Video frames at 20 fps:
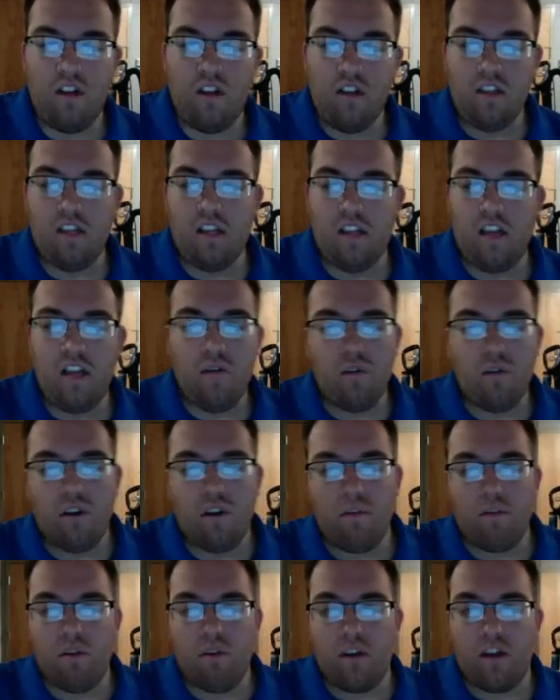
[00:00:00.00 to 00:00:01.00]
and we're going to
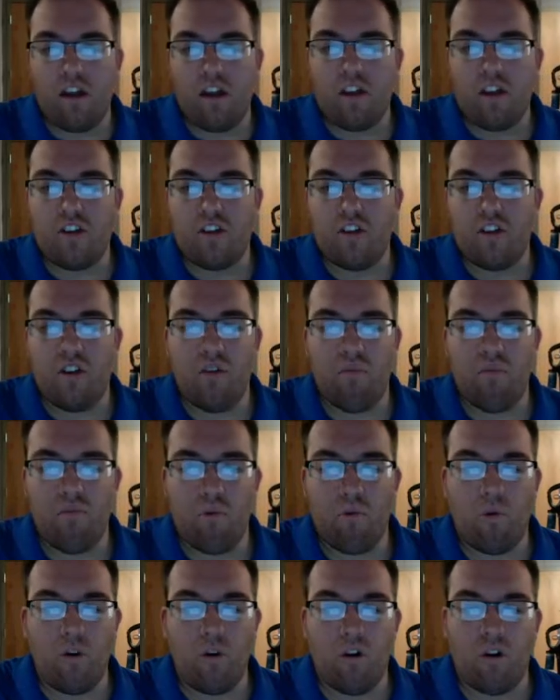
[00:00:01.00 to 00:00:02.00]
put a nice
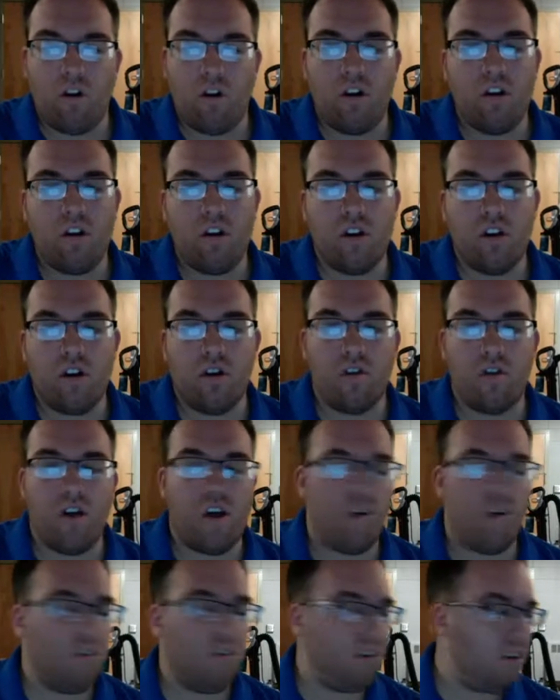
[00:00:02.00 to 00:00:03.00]
border
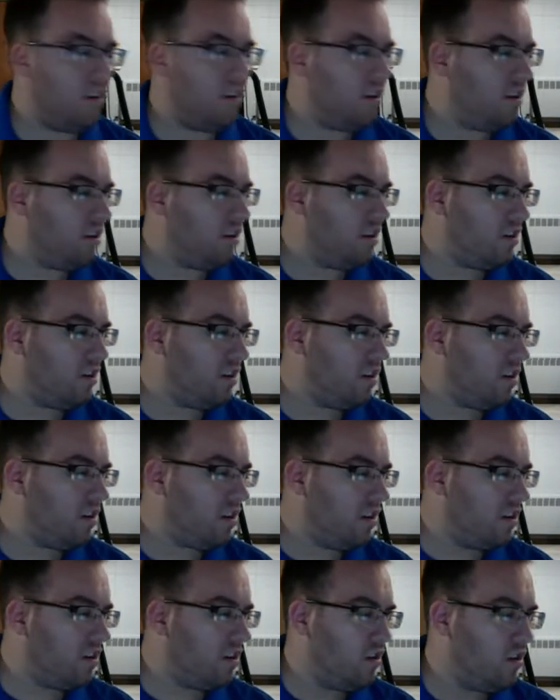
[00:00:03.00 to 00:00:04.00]
around it.
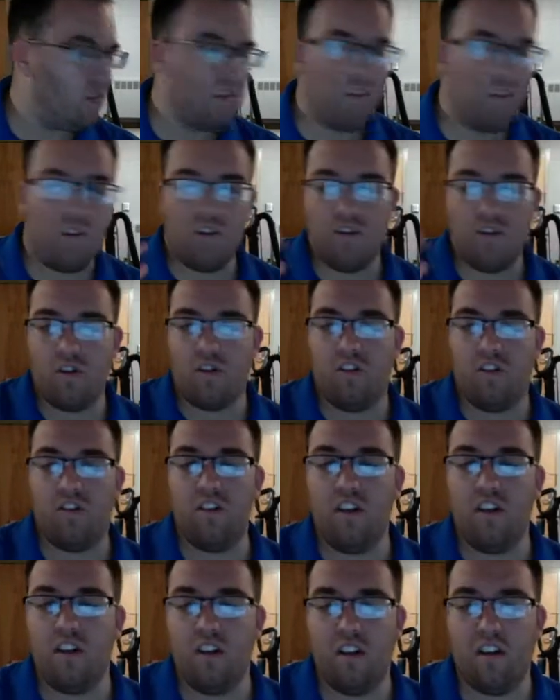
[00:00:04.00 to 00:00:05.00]
So as you can
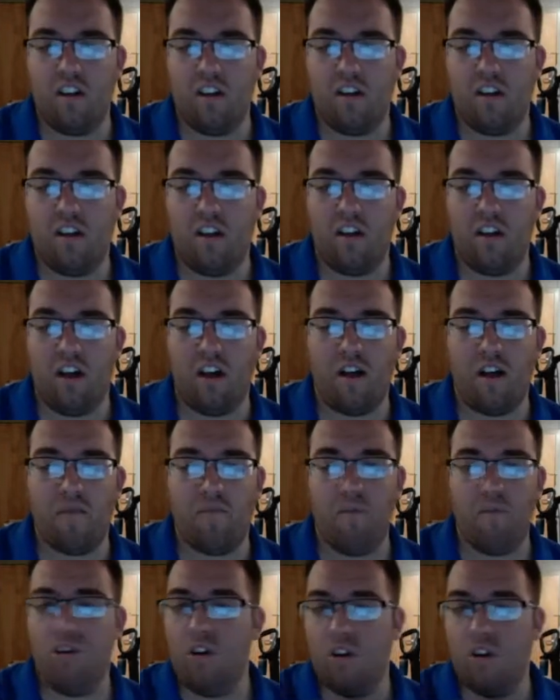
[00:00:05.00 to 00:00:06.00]
see,
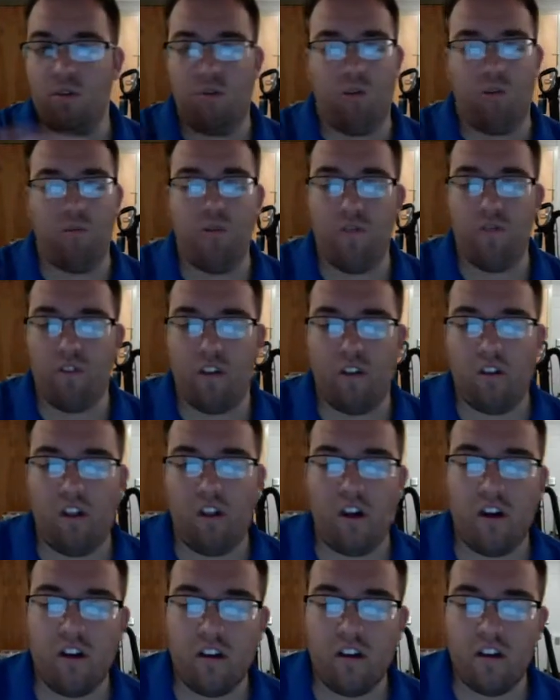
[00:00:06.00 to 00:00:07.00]
we're moving
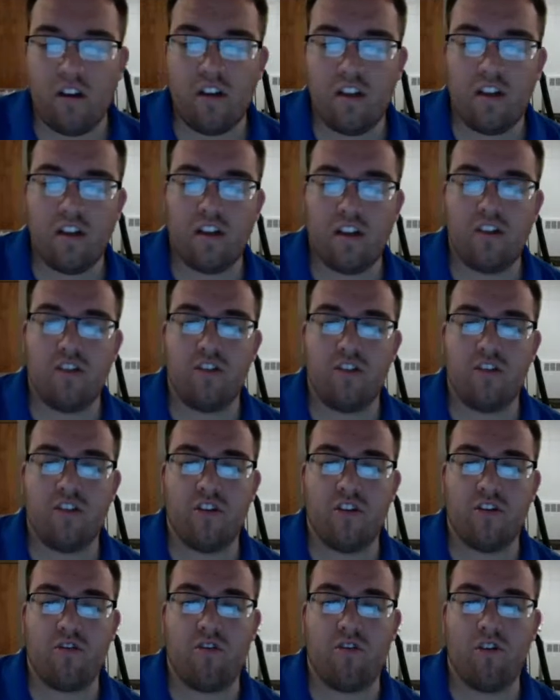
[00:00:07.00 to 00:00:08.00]
along, and
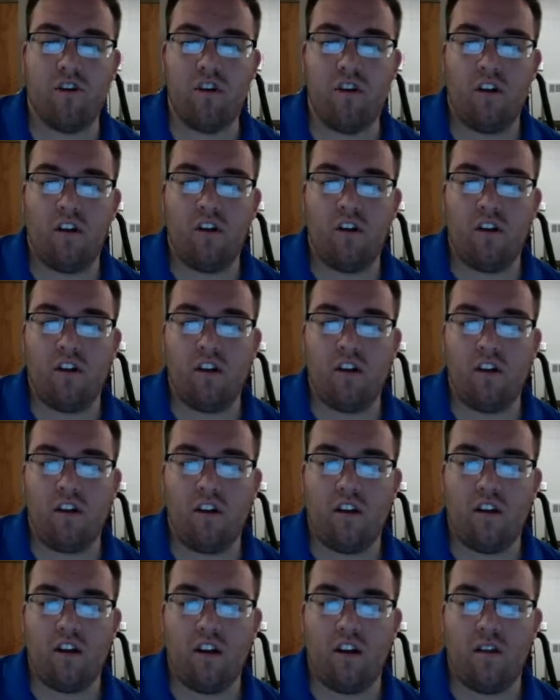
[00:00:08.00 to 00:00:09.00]
so
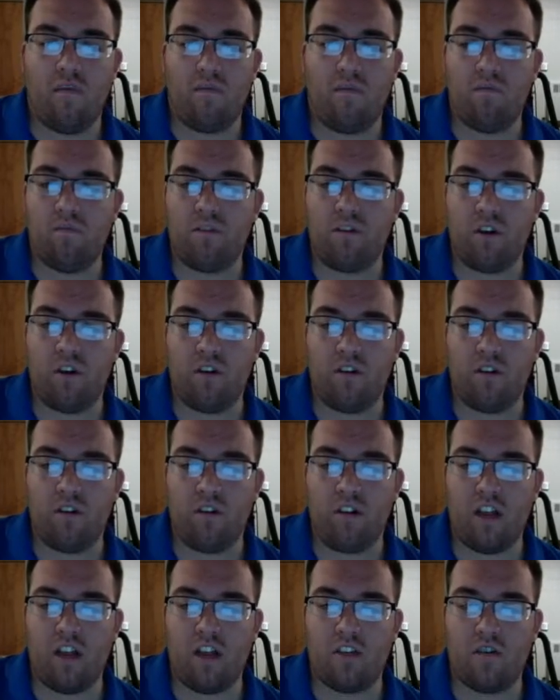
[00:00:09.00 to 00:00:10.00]
starting to
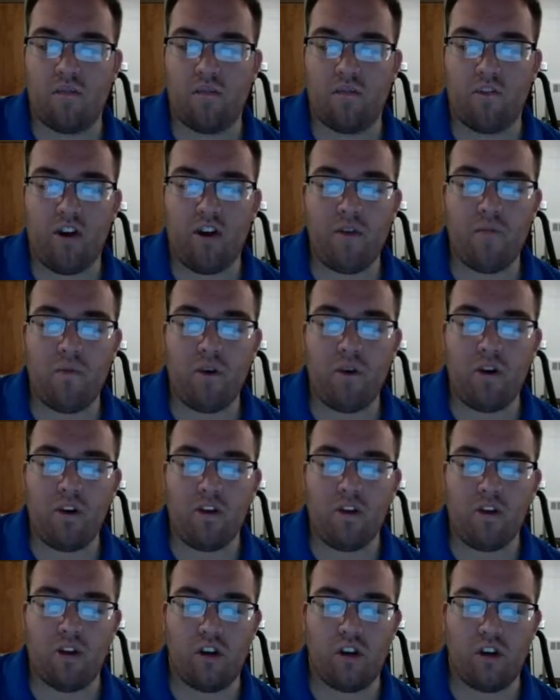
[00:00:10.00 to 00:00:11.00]
take some framework,
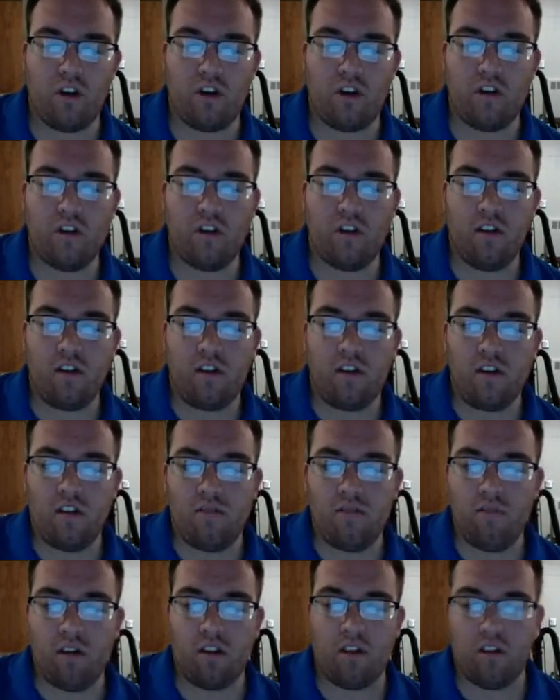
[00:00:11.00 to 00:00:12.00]
trying to
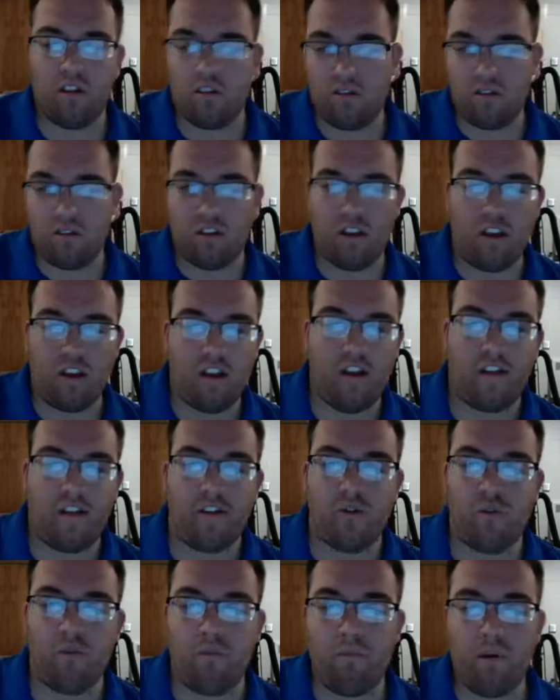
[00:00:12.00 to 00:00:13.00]
make this look like an
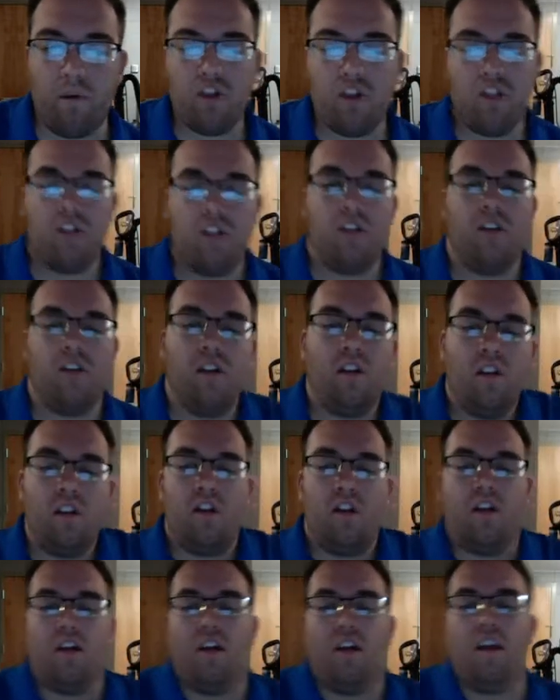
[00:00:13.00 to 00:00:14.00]
actual budget,
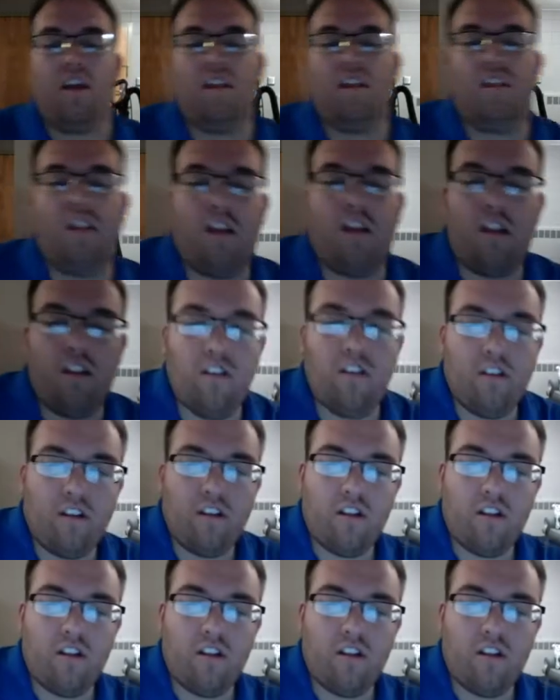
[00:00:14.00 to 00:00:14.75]
and then